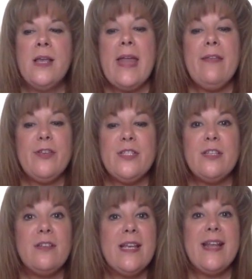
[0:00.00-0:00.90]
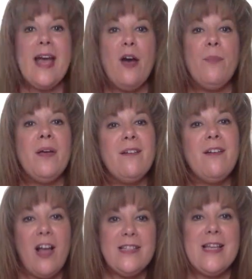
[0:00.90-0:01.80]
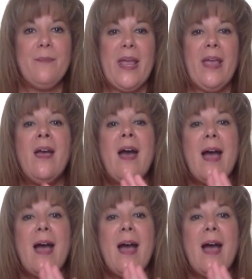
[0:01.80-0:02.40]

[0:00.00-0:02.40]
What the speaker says: And if you still need help, contact me.